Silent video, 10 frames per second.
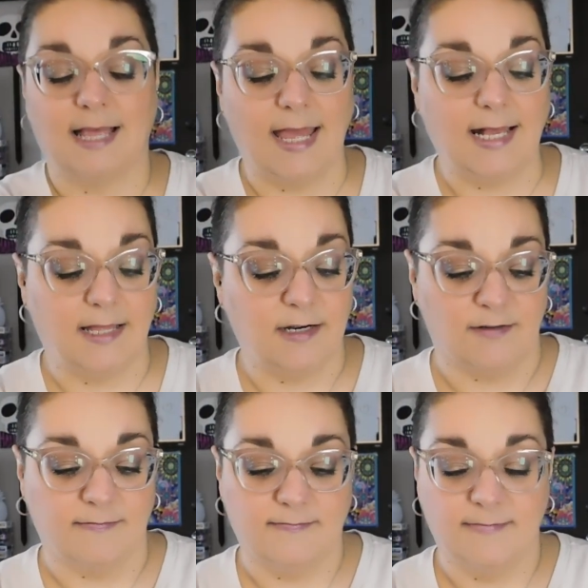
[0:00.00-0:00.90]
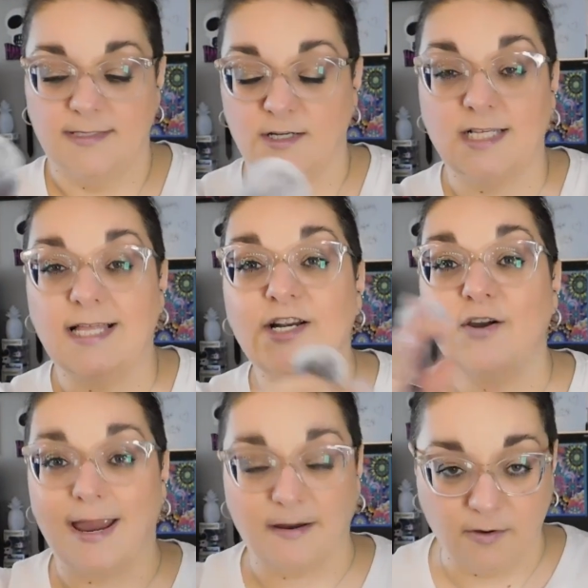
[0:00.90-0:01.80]
I like glitter. There's
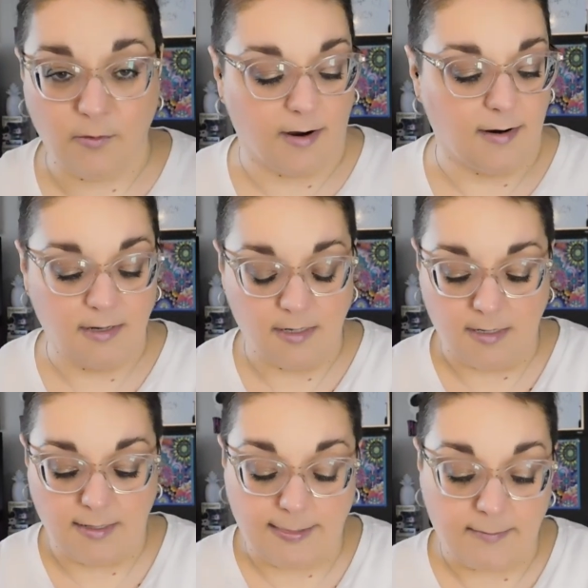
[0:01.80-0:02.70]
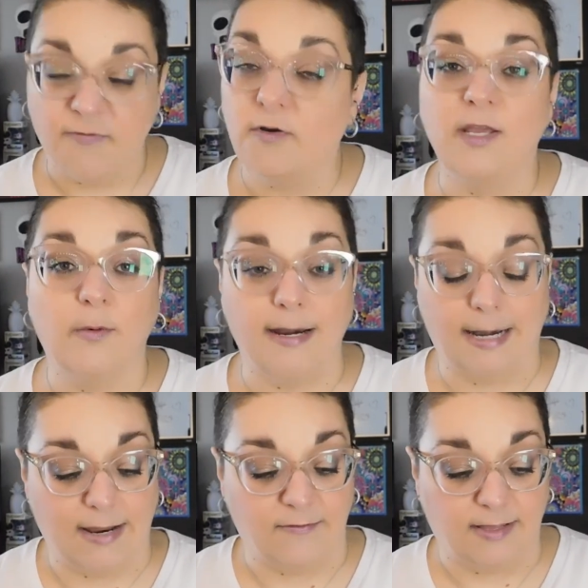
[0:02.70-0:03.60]
glitter everywhere. 41
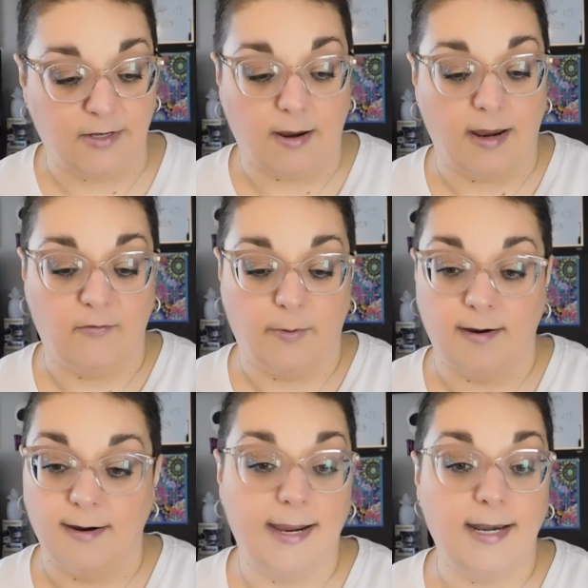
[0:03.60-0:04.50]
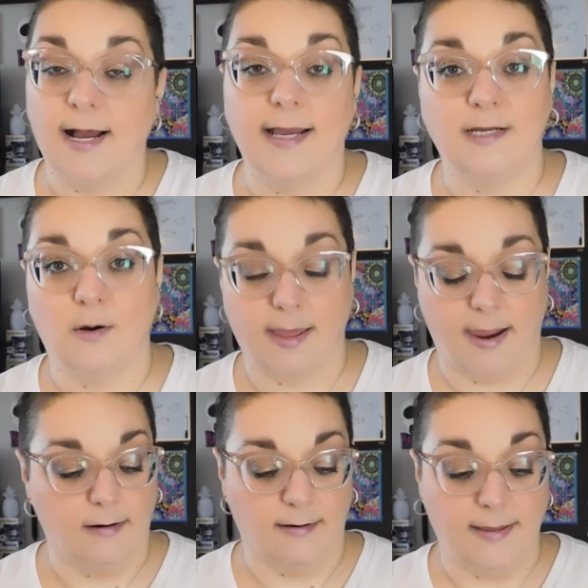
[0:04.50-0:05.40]
and I have glitter everywhere. And I don't
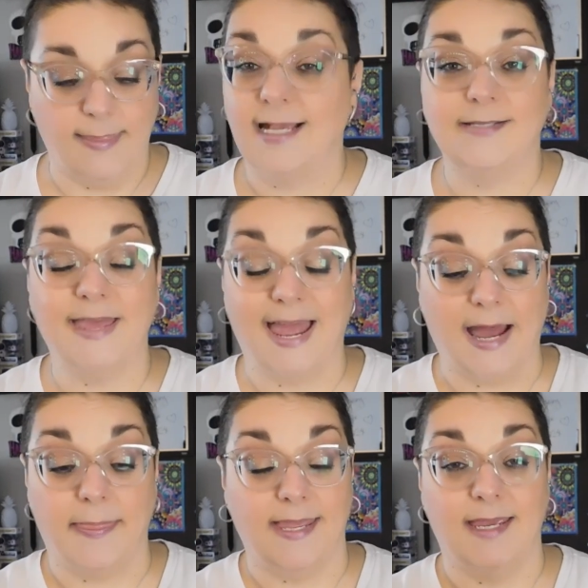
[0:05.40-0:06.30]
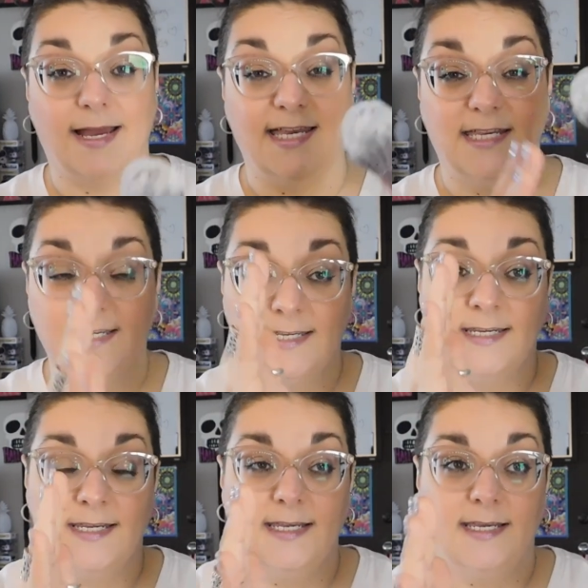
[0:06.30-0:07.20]
care. It makes me happy.
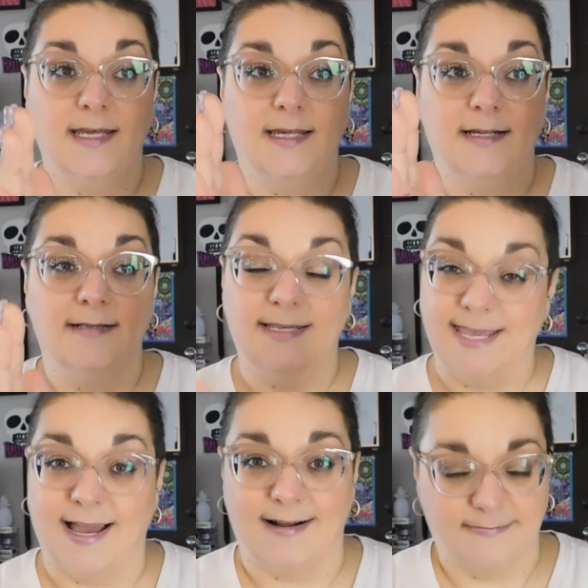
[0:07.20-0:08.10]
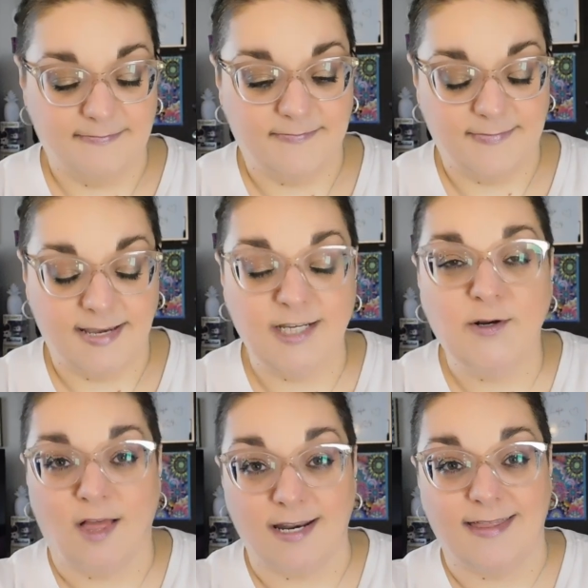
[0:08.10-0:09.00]
Yeah, I do a
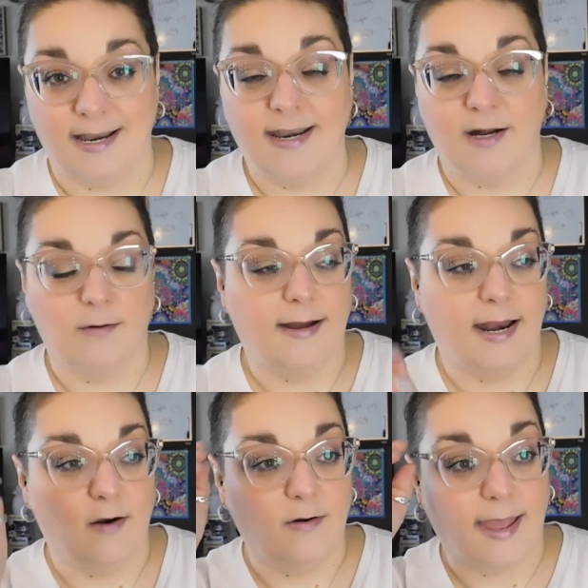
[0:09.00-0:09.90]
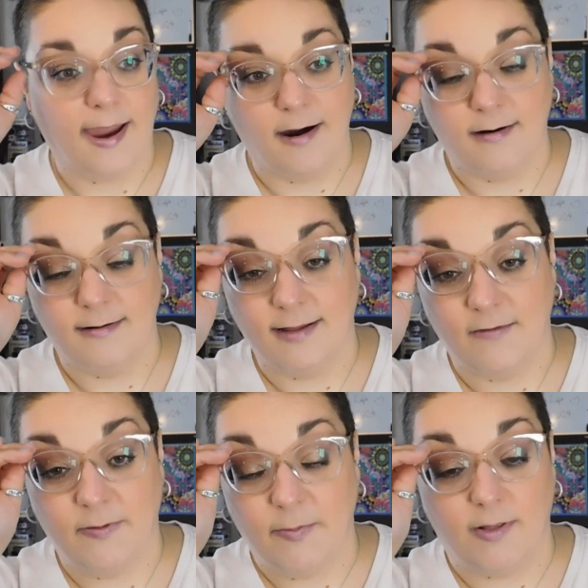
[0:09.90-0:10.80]
lot of that now. I don't care
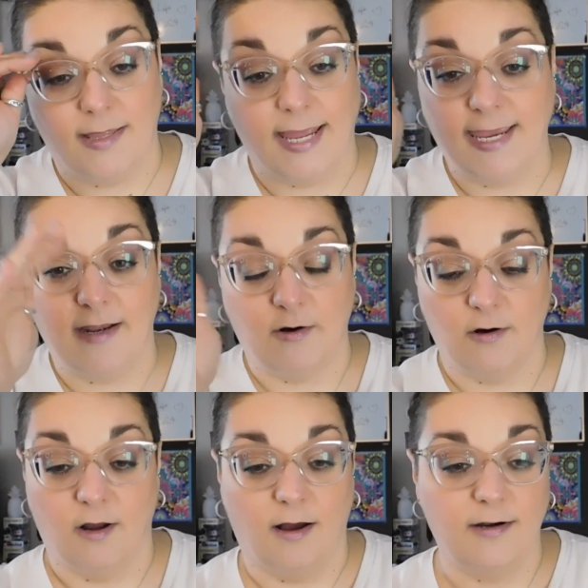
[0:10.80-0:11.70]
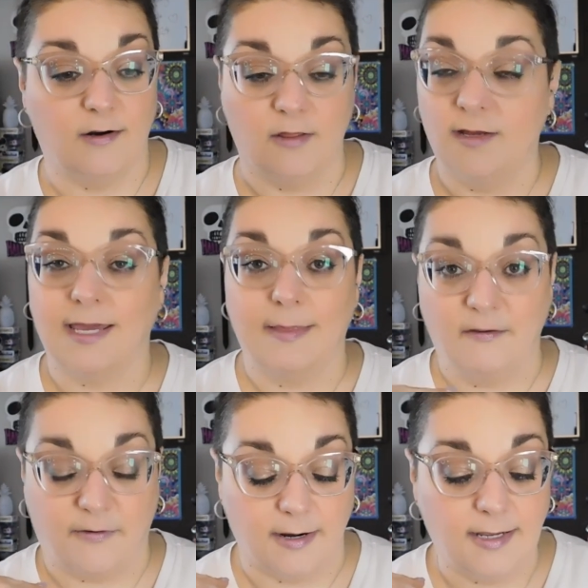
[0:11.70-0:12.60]
if people like it or not, or look at me
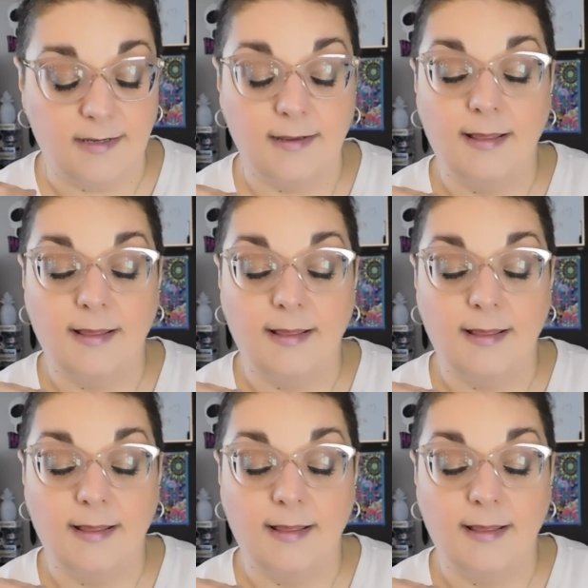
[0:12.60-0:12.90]
funny.